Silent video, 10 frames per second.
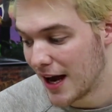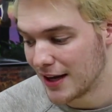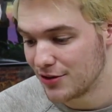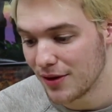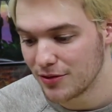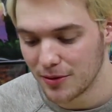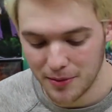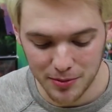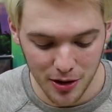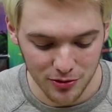I do have
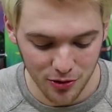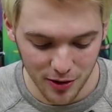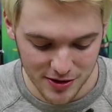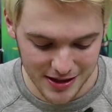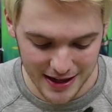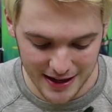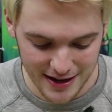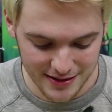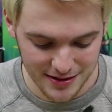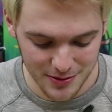a blowtorch sitting
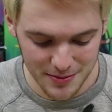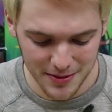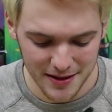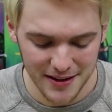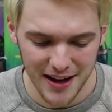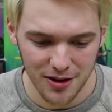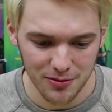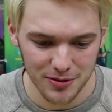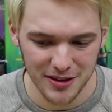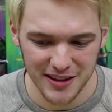next to me, but I don't